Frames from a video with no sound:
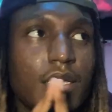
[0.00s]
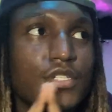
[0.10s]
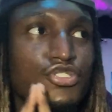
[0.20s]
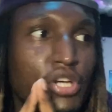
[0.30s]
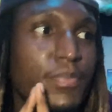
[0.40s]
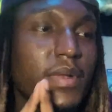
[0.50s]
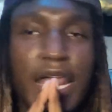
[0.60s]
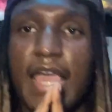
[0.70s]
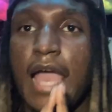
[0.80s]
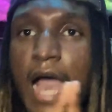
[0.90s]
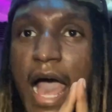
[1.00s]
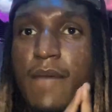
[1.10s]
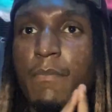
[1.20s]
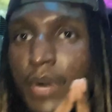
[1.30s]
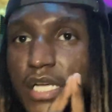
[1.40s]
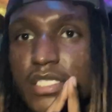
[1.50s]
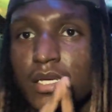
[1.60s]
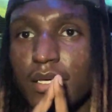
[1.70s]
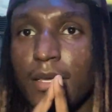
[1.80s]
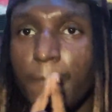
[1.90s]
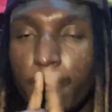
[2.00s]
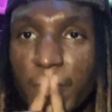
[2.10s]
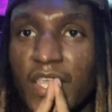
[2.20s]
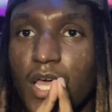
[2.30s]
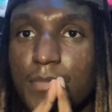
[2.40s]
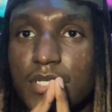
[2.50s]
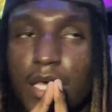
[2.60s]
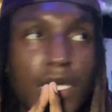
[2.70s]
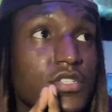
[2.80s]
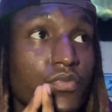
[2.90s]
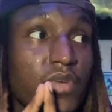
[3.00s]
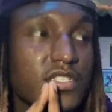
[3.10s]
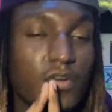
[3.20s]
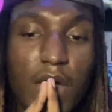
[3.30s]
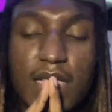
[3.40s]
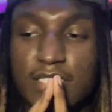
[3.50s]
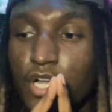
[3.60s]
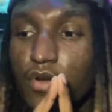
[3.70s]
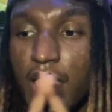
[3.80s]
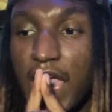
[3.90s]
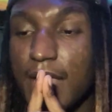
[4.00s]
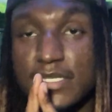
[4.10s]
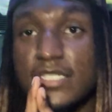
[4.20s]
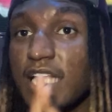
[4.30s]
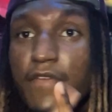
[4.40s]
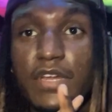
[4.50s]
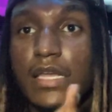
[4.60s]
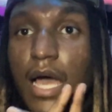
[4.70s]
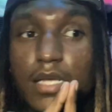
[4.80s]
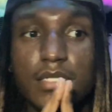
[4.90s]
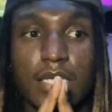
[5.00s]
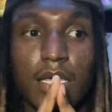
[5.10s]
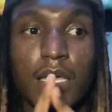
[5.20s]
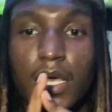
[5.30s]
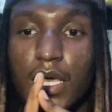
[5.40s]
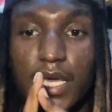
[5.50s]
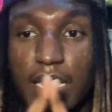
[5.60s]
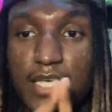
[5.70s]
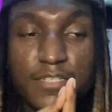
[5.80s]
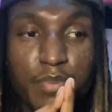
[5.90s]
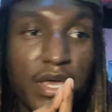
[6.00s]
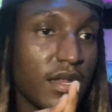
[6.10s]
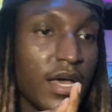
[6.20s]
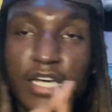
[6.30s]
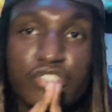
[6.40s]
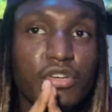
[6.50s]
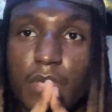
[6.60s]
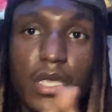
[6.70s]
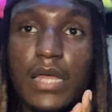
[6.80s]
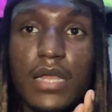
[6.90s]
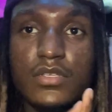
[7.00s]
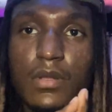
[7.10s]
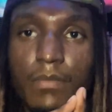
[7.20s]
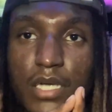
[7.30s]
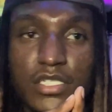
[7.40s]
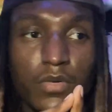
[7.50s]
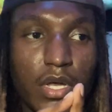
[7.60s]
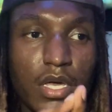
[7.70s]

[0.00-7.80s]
AAA high budget. You know what I'm saying? It's a reason why certain games are $70 and they spent $100 million on a budget when it